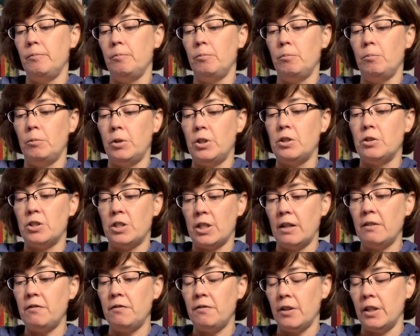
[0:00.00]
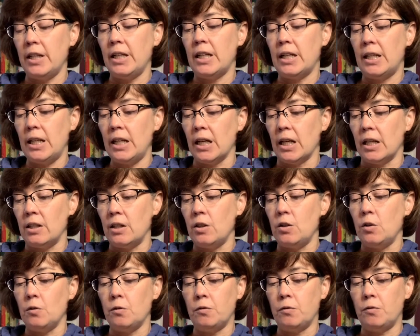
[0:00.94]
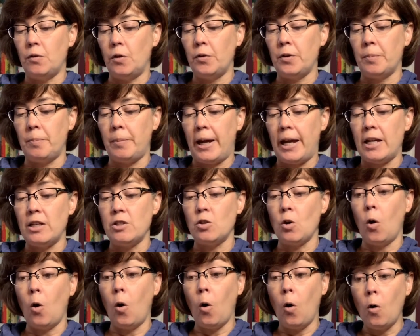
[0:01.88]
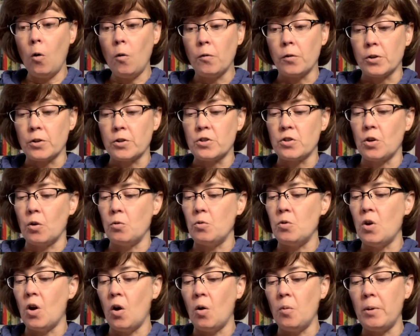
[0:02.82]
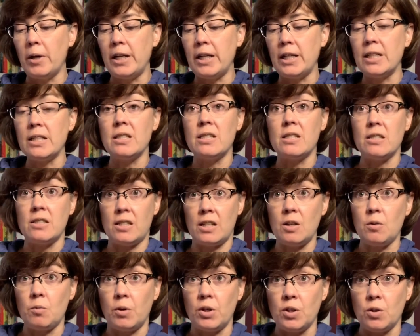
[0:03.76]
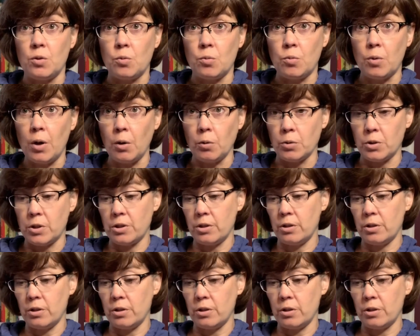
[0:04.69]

in, you fold the page over so nobody can see what you wrote.